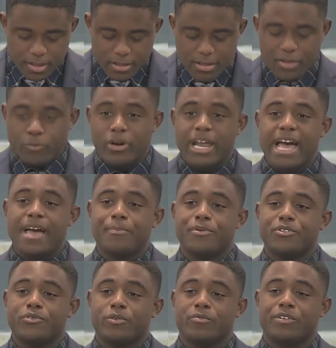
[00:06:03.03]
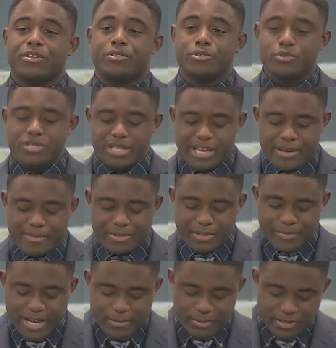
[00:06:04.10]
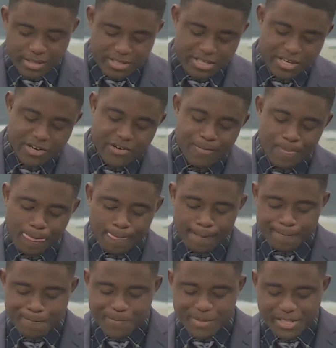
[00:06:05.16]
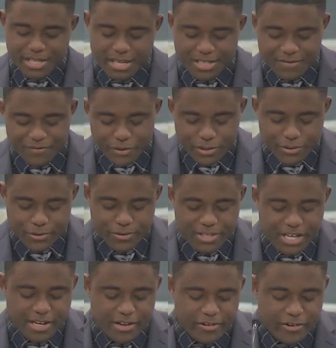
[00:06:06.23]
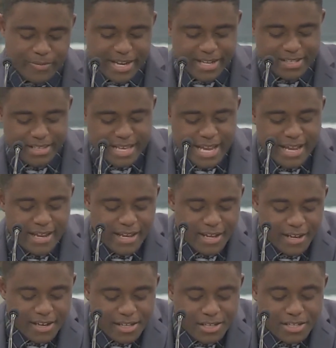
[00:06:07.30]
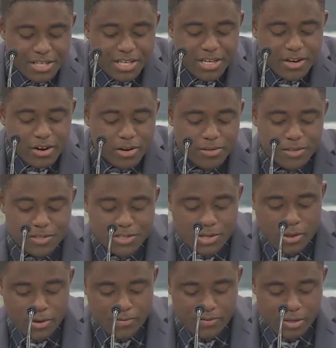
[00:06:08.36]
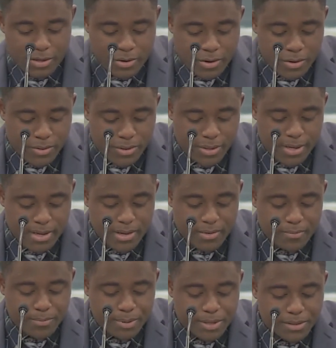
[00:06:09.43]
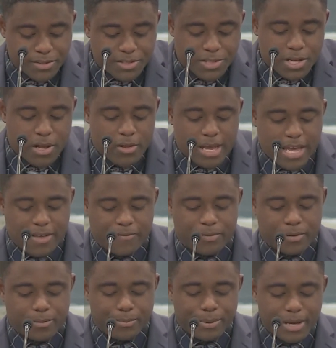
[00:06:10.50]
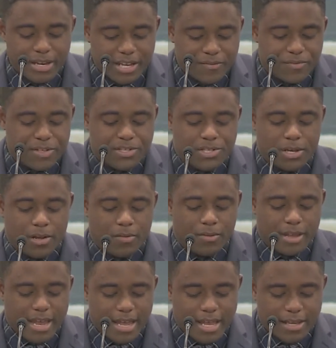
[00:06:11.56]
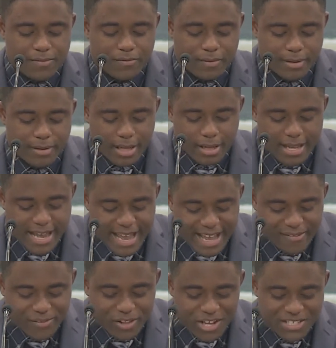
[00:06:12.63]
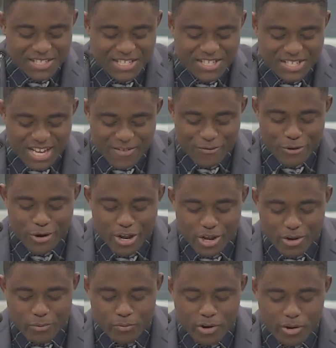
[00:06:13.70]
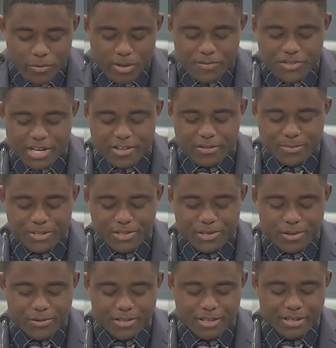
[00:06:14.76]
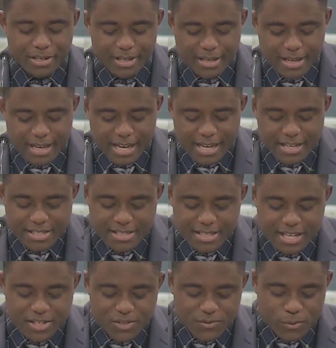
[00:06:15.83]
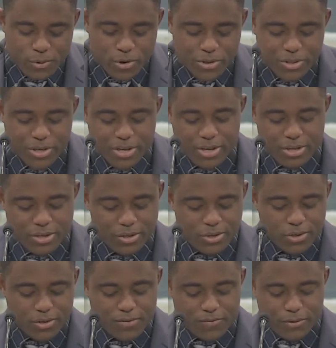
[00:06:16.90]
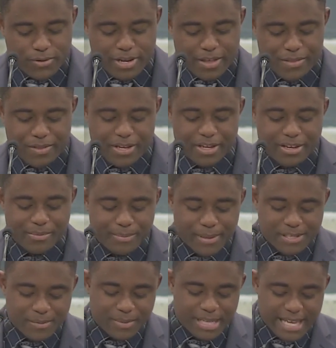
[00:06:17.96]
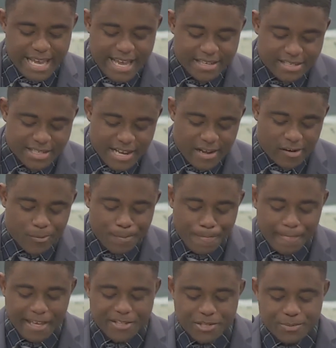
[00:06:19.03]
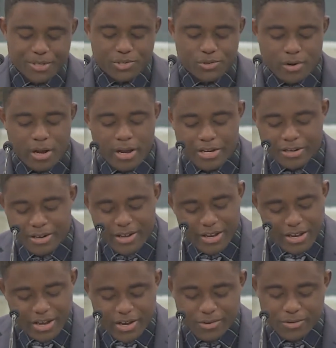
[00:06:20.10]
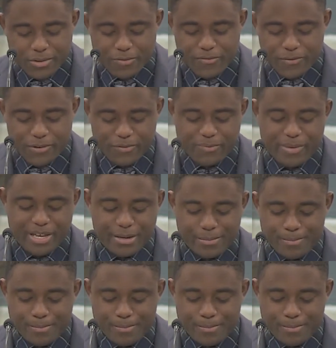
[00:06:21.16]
what happens when we lose them, the Bible says here, says in verse 13, I'll go back to that, ye are the salt of the earth, but if the salt hath lost its savor, wherewith shall it be salted? It is thenceforth good for nothing, but to be cast out and to be trodden under the foot of men.